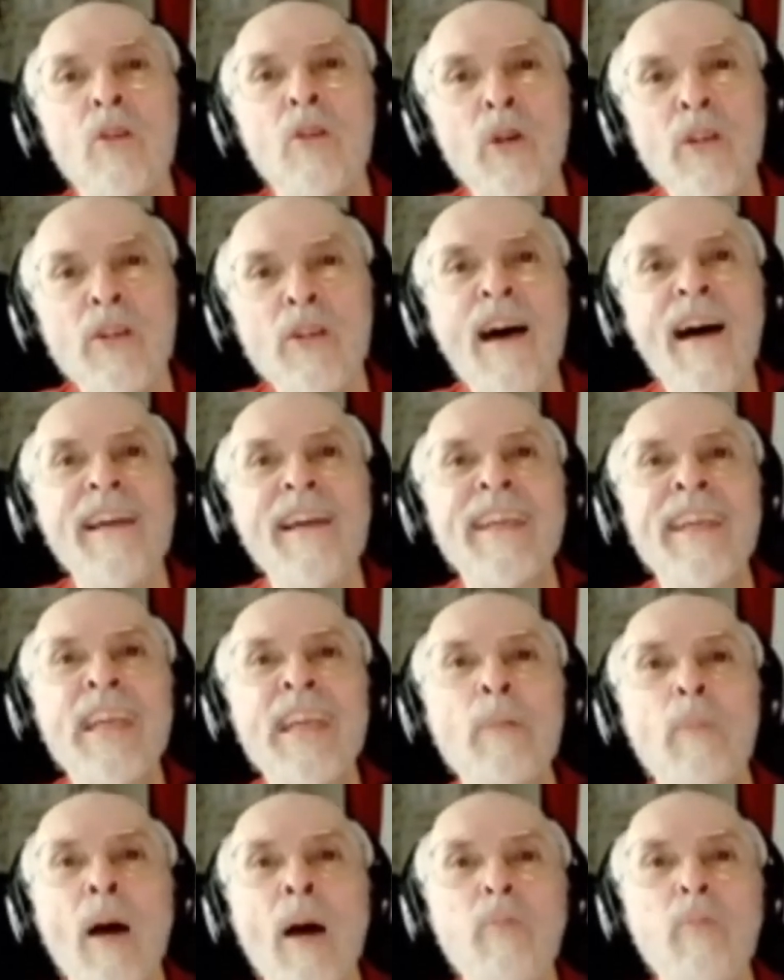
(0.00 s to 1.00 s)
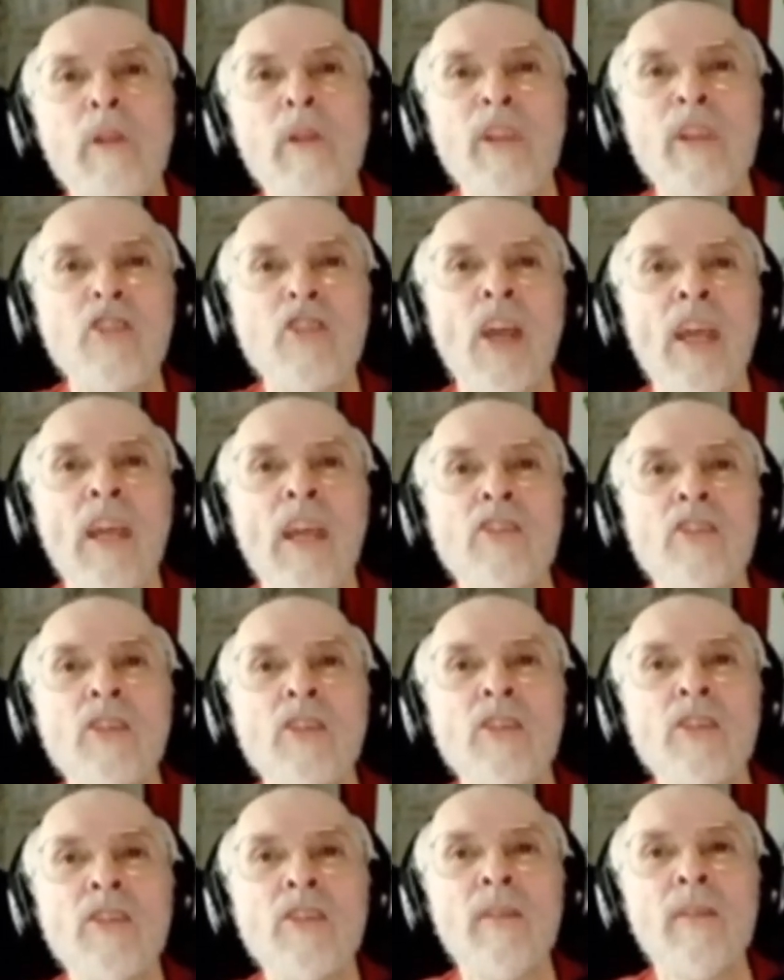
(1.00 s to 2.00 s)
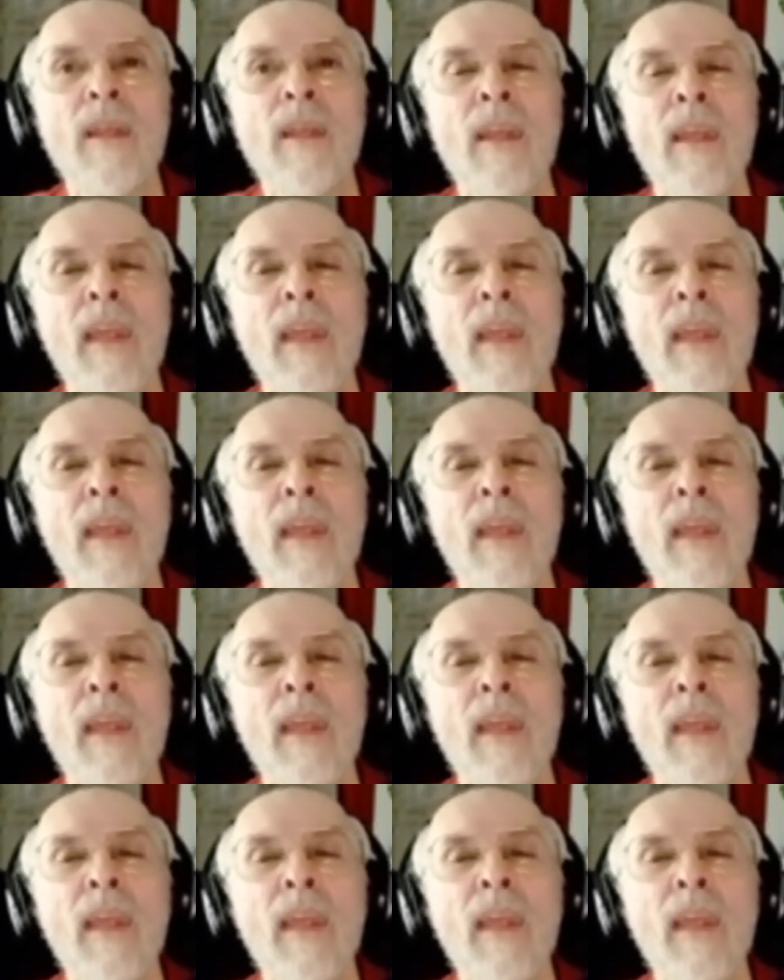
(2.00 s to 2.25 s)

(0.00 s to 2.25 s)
could not keep up with the changes